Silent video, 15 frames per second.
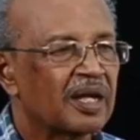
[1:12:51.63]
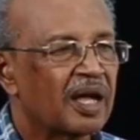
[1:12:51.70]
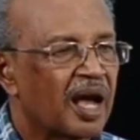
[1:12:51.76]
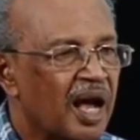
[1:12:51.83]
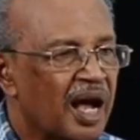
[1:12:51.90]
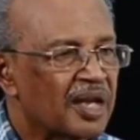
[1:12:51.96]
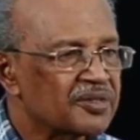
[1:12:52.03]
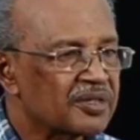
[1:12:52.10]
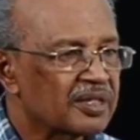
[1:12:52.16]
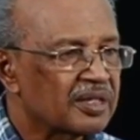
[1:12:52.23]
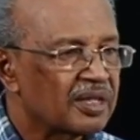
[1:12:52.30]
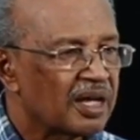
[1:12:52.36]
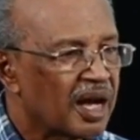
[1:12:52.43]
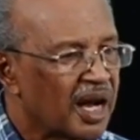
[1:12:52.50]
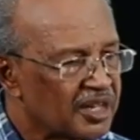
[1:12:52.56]
Ask,
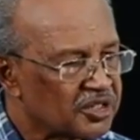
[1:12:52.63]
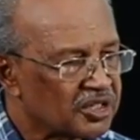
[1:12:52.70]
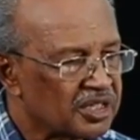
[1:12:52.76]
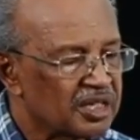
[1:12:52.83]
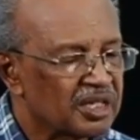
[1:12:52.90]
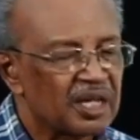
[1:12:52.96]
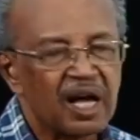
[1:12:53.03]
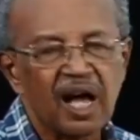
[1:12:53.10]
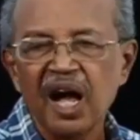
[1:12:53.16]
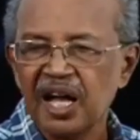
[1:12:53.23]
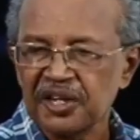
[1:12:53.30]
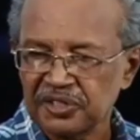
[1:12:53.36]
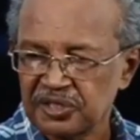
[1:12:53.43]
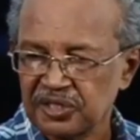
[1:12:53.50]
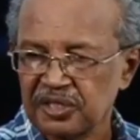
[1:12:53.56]
asked,
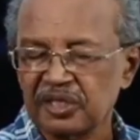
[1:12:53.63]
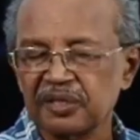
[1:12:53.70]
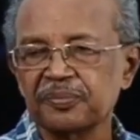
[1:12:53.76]
asked.